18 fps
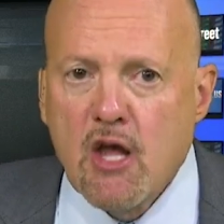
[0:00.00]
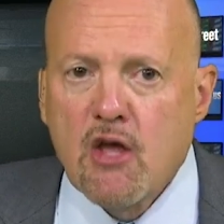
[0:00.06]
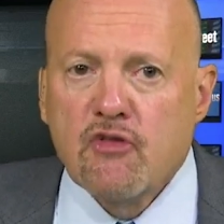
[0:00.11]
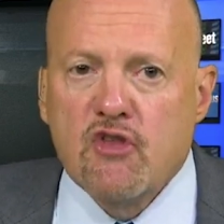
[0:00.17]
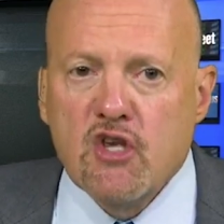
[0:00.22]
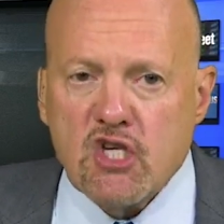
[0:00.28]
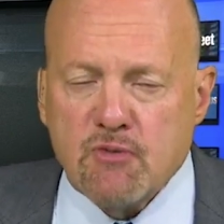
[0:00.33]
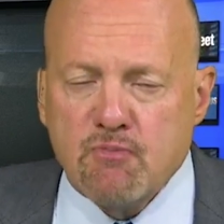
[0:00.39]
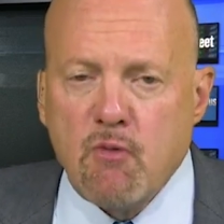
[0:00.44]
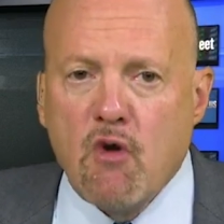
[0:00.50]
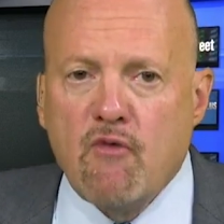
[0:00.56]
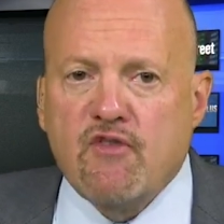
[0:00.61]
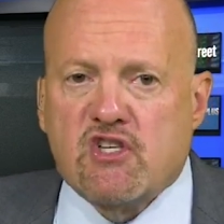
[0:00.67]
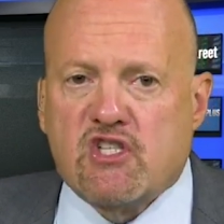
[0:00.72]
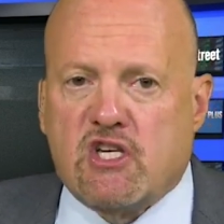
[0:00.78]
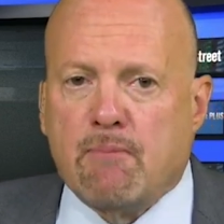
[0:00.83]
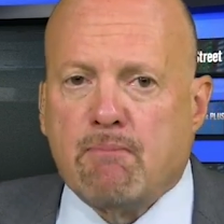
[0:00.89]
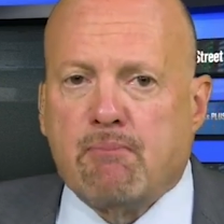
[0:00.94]
This move is
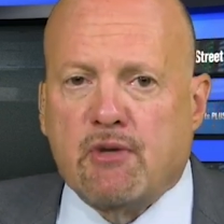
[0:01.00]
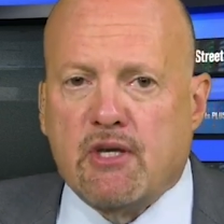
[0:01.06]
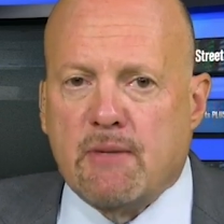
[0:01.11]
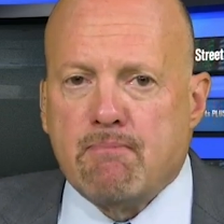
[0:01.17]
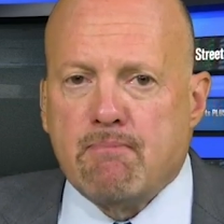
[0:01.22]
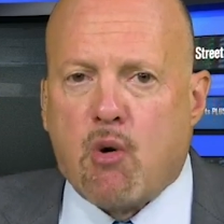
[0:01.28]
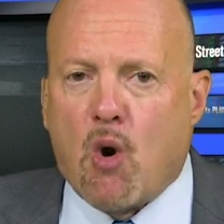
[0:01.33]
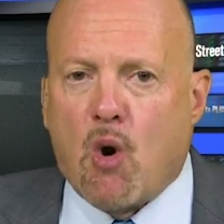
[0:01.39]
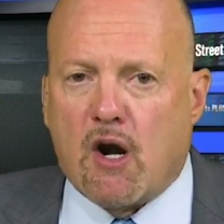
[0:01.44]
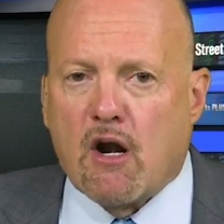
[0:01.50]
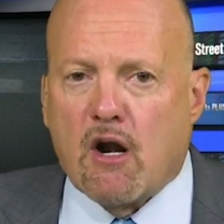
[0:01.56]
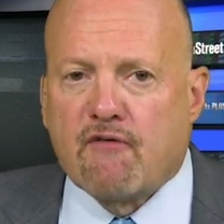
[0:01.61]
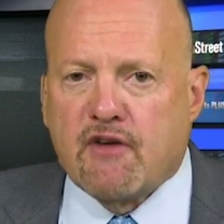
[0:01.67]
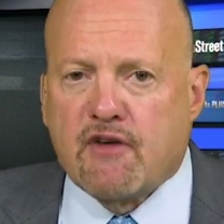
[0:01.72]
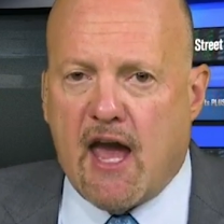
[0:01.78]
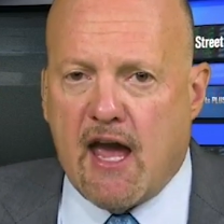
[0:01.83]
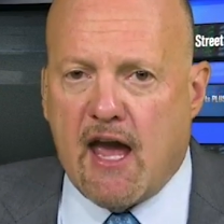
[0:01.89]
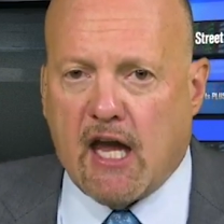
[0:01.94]
simply part of
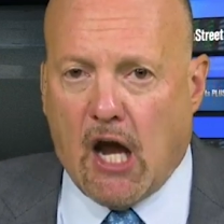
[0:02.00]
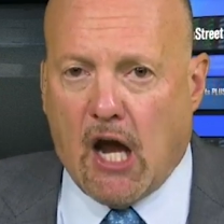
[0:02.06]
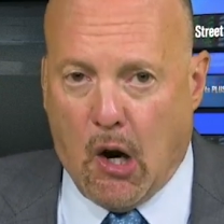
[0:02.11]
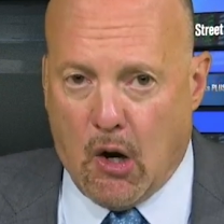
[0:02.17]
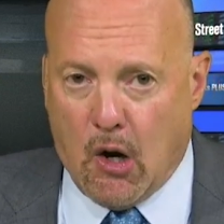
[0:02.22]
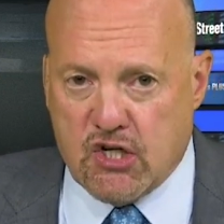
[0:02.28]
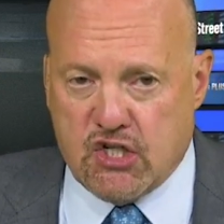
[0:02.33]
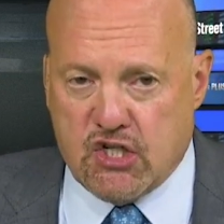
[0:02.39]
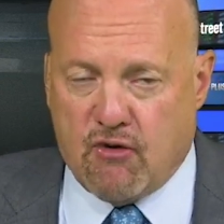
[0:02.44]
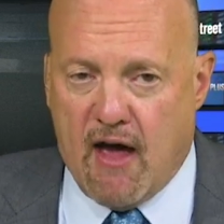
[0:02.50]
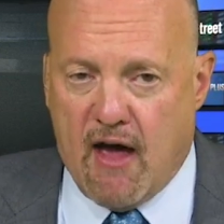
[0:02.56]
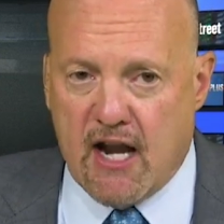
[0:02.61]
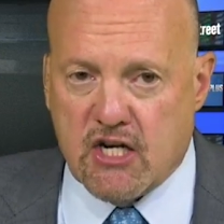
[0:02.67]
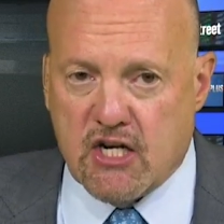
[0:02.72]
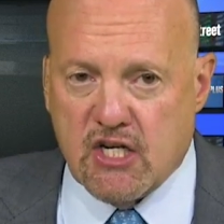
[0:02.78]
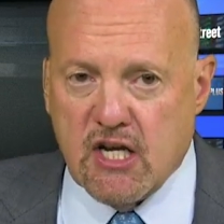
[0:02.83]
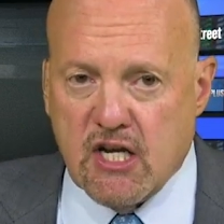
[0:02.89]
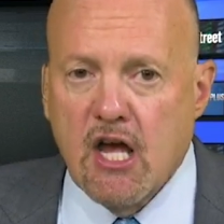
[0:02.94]
KKR's
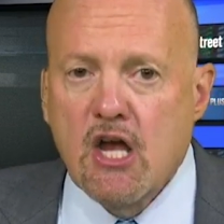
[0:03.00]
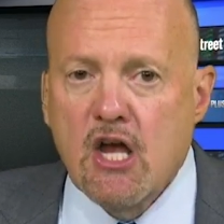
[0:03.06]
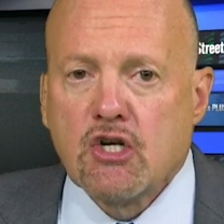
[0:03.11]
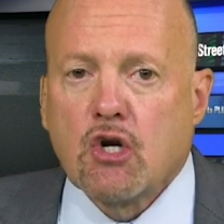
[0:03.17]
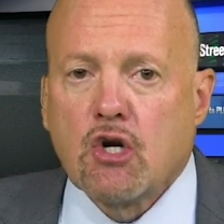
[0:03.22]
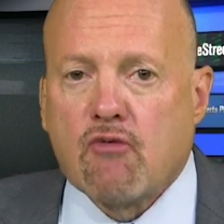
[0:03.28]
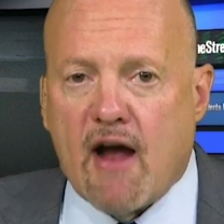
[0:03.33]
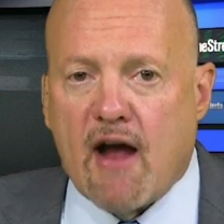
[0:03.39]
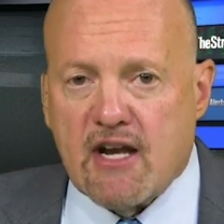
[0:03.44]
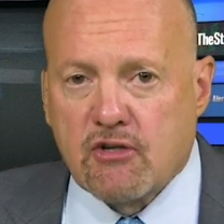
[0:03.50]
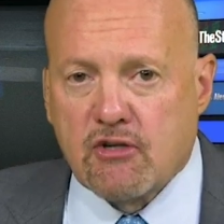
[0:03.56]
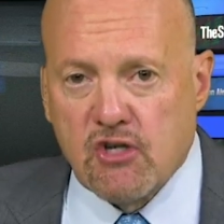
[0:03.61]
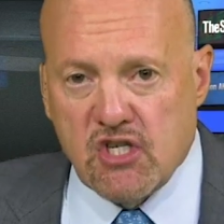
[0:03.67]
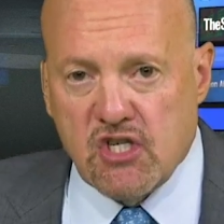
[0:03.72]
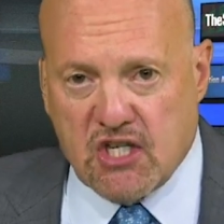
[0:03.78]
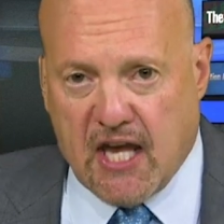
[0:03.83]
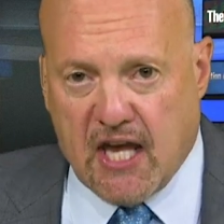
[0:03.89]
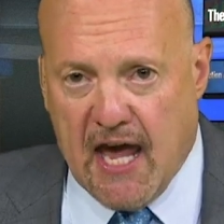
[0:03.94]
strategy to gradually
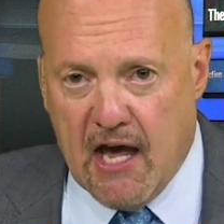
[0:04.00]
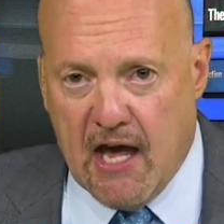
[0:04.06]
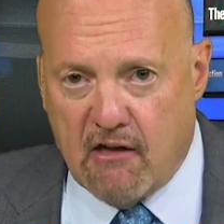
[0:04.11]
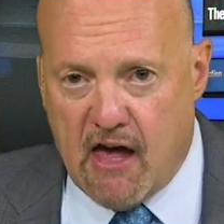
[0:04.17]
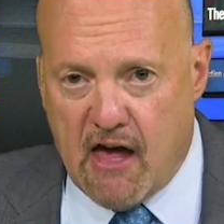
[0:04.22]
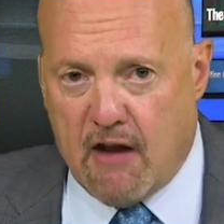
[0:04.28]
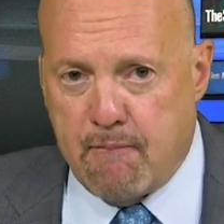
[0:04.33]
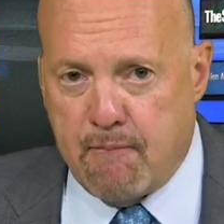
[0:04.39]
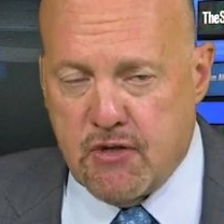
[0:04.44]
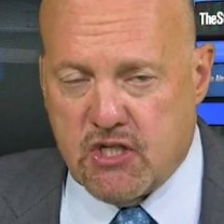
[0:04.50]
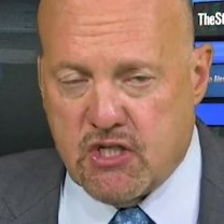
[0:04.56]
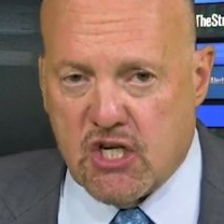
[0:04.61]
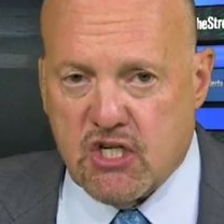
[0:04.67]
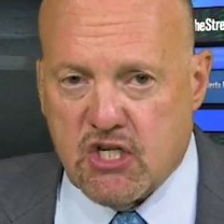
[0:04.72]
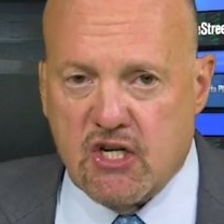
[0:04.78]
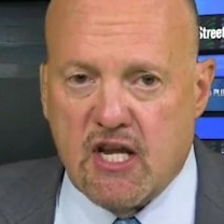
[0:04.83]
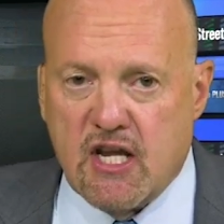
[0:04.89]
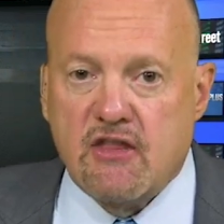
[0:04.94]
scale out a
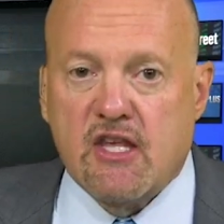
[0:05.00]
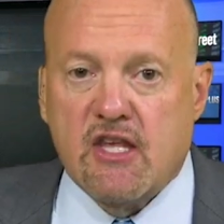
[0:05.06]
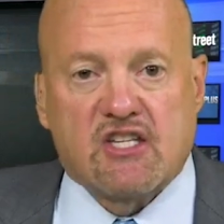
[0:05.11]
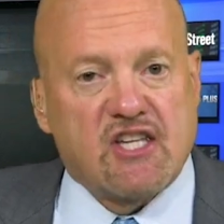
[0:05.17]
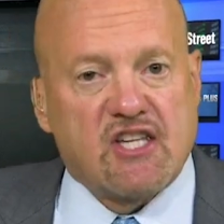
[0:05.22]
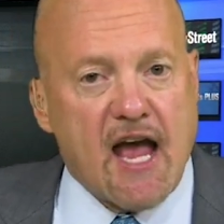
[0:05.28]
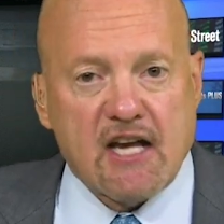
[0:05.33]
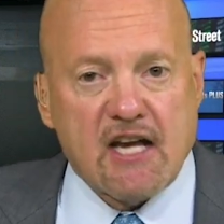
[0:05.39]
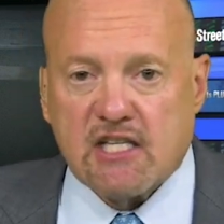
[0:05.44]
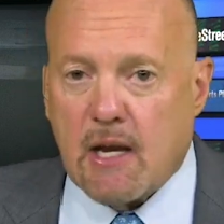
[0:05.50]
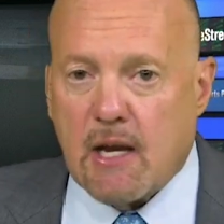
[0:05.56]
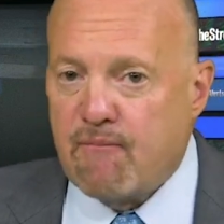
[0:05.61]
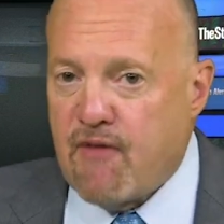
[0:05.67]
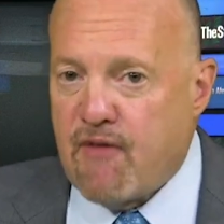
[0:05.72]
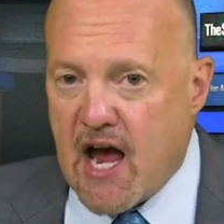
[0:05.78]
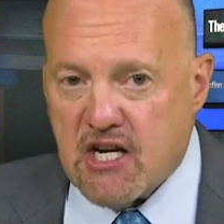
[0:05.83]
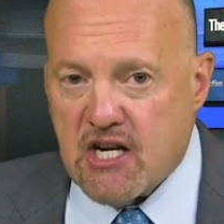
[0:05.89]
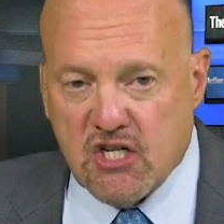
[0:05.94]
position in the exact same
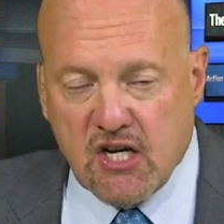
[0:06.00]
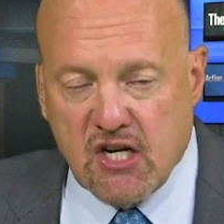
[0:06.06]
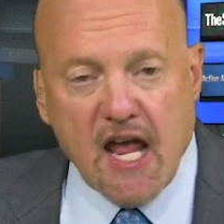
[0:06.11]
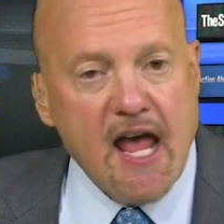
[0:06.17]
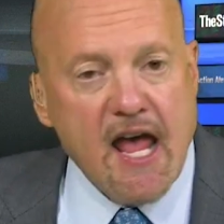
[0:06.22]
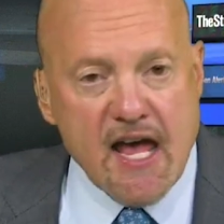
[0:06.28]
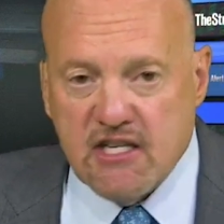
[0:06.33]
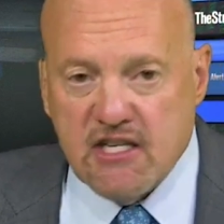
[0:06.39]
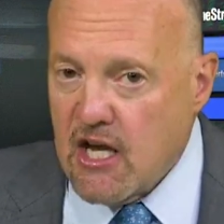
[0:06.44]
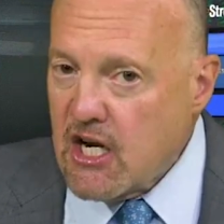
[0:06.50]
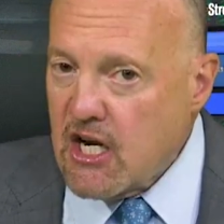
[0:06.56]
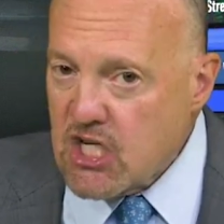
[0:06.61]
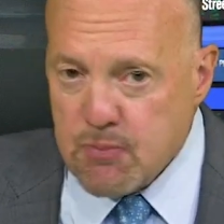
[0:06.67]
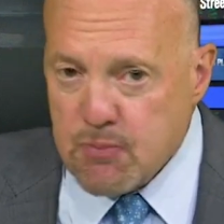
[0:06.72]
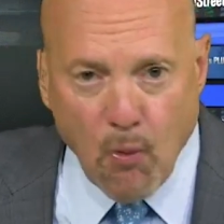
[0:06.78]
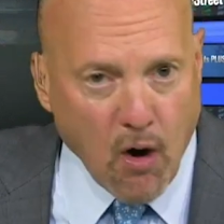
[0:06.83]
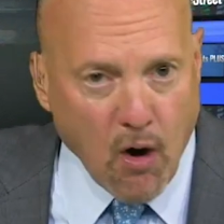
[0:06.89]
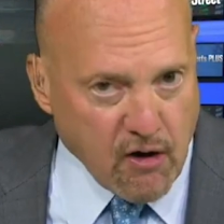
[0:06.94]
fashion as any
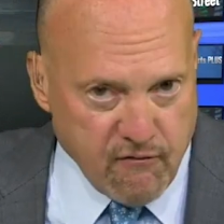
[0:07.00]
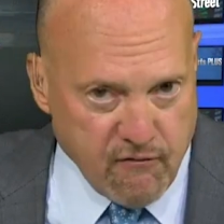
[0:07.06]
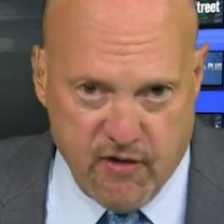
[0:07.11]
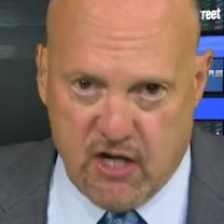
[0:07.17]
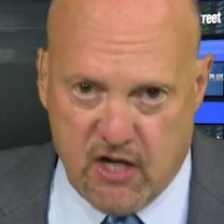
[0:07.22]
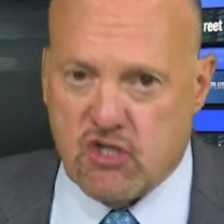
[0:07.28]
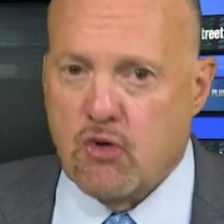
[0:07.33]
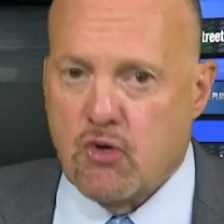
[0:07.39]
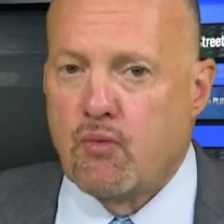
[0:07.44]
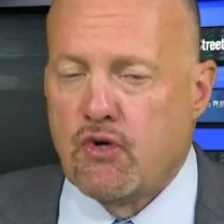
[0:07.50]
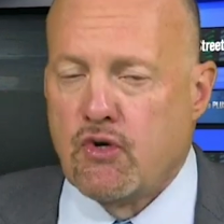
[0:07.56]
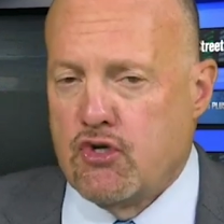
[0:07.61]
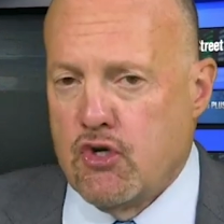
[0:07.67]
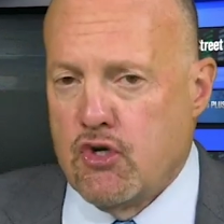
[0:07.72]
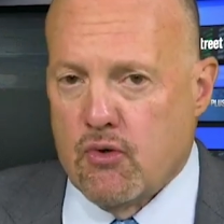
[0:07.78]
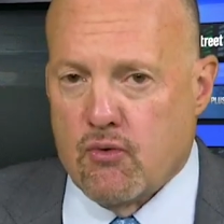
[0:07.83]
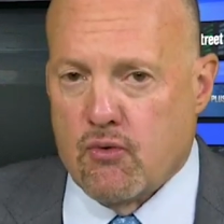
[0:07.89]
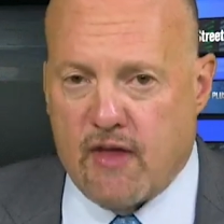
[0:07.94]
smart investor would do.